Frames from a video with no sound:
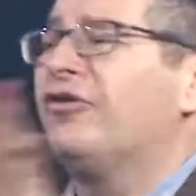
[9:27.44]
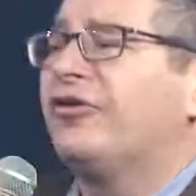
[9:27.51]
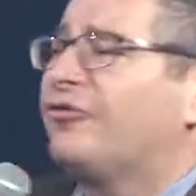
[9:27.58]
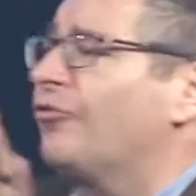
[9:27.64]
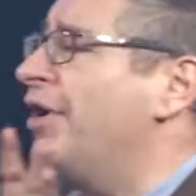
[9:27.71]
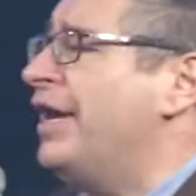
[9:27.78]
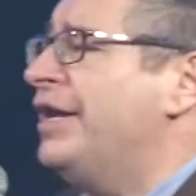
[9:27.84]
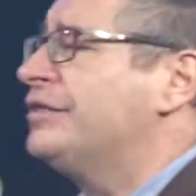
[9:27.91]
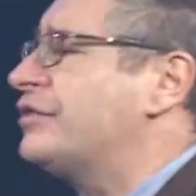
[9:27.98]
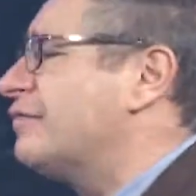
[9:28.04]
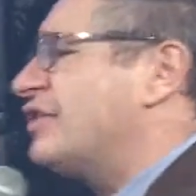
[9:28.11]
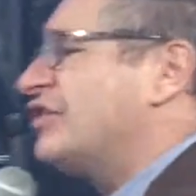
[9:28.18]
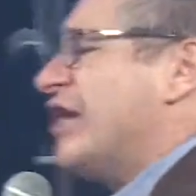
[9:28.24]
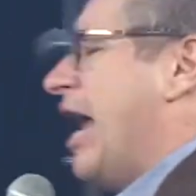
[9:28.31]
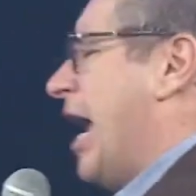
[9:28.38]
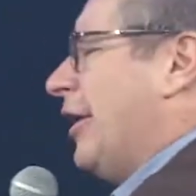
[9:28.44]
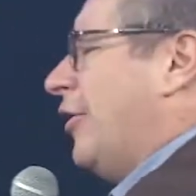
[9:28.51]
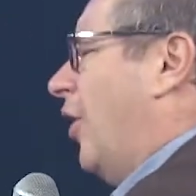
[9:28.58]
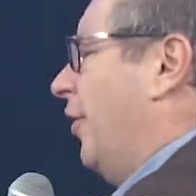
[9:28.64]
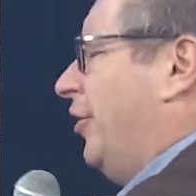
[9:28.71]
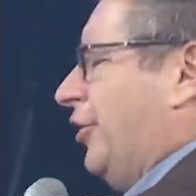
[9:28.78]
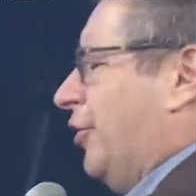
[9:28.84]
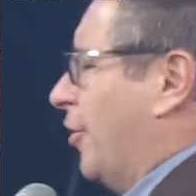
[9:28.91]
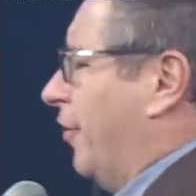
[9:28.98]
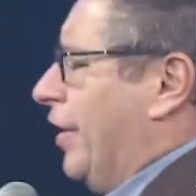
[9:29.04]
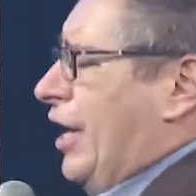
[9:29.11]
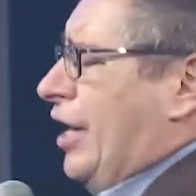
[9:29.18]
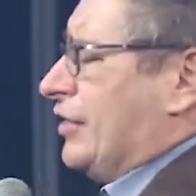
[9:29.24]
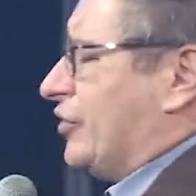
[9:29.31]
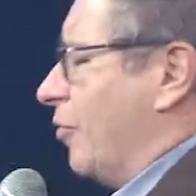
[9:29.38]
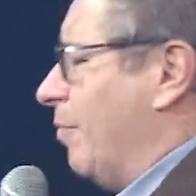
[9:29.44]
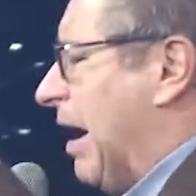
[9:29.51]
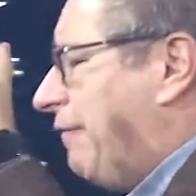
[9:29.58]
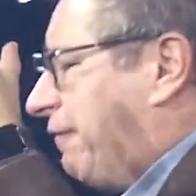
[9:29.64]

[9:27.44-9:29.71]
the grains of sand on the earth. So my